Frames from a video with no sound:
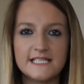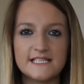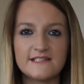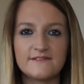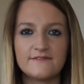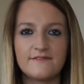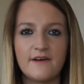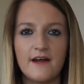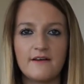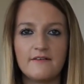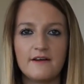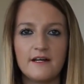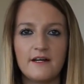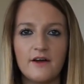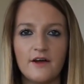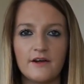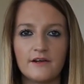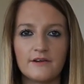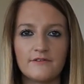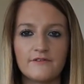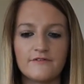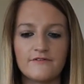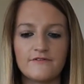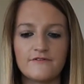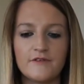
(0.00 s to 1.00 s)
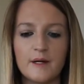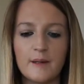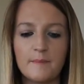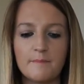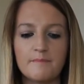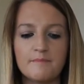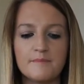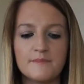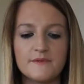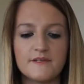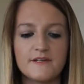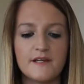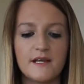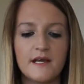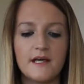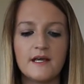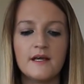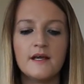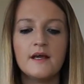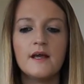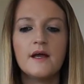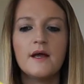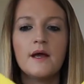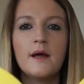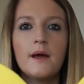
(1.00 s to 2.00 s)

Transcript: It's very like flimsy,